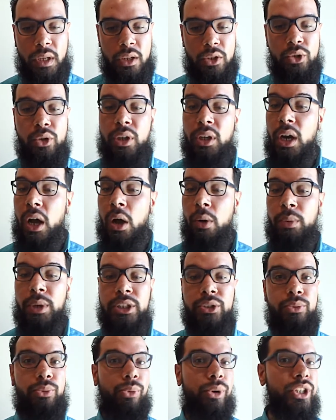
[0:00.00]
You can
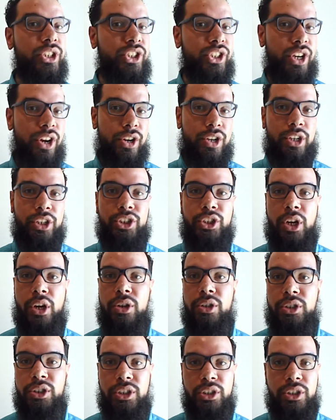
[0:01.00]
always reshare your
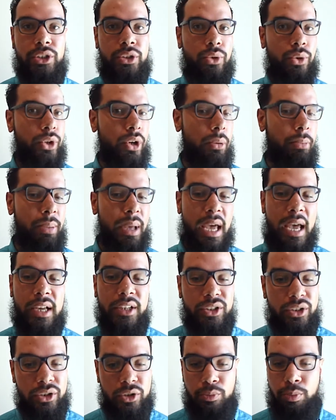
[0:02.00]
church's or your
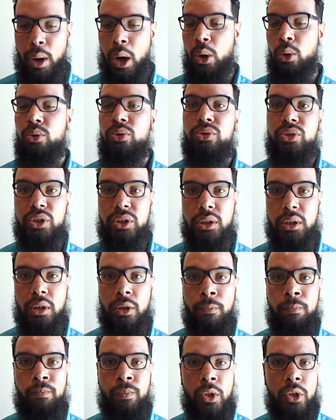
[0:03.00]
pastor's post.
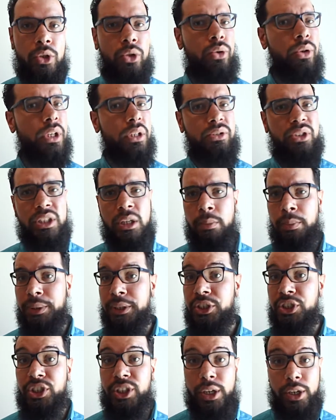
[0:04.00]
You can simply
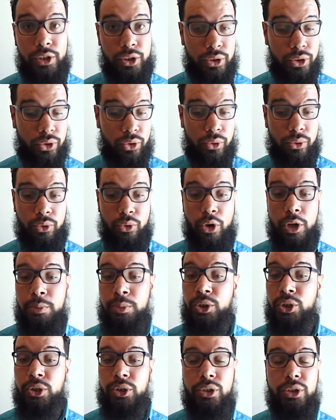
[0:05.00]
share
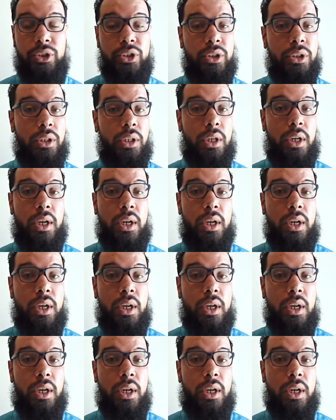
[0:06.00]
scriptures.